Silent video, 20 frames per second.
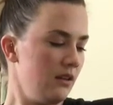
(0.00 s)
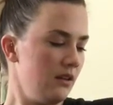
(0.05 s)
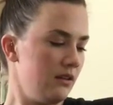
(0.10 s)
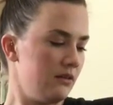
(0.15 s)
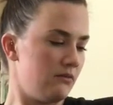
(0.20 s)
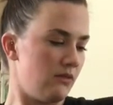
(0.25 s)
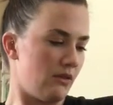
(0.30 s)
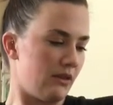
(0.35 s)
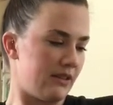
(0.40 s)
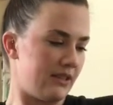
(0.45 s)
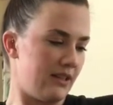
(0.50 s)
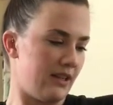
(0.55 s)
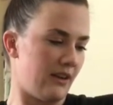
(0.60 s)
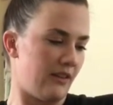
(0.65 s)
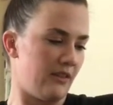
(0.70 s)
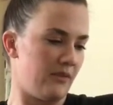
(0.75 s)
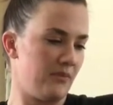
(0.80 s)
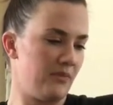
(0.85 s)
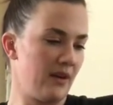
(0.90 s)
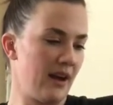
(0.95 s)
Focusing on the
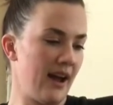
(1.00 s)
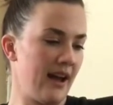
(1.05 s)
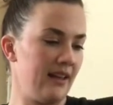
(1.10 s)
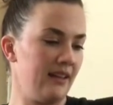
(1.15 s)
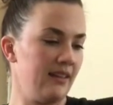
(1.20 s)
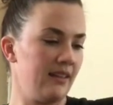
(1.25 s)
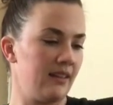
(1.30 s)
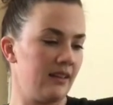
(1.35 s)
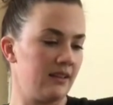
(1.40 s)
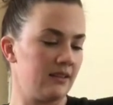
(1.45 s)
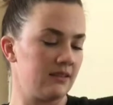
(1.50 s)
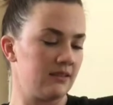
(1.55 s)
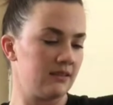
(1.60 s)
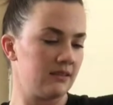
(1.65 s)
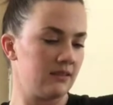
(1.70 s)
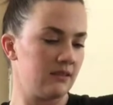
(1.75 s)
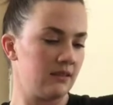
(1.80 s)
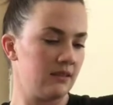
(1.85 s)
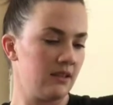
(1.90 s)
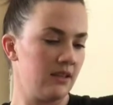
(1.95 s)
breath.
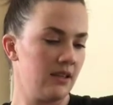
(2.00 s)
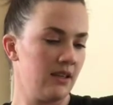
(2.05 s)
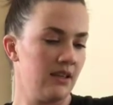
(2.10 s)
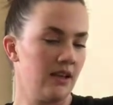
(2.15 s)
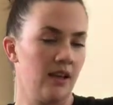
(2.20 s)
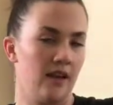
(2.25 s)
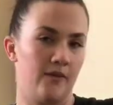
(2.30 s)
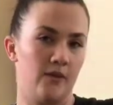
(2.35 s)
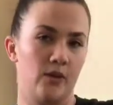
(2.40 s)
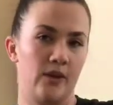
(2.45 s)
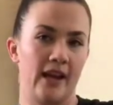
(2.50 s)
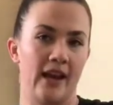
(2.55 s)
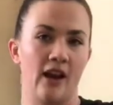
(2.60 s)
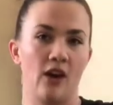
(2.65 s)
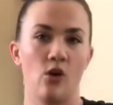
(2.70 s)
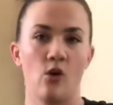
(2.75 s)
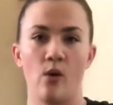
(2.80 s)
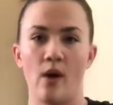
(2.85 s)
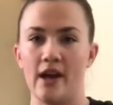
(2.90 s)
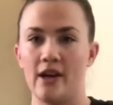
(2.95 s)
If you can't
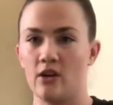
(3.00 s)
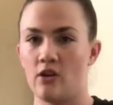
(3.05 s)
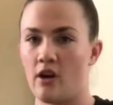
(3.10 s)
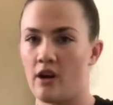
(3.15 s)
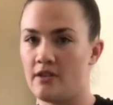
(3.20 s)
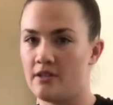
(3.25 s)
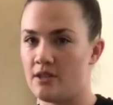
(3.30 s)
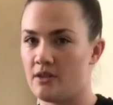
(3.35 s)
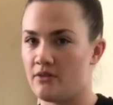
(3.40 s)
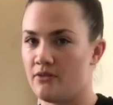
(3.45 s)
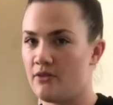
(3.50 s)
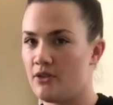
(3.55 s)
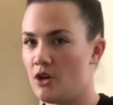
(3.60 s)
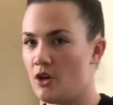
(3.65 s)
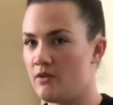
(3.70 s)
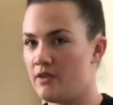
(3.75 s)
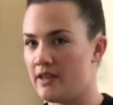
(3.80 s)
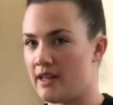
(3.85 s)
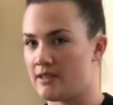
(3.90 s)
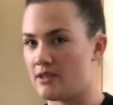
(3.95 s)
quite cross your foot over,
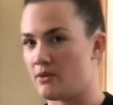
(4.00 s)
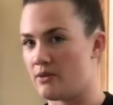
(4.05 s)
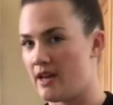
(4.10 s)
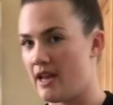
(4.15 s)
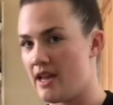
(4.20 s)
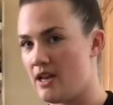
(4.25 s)
that's okay.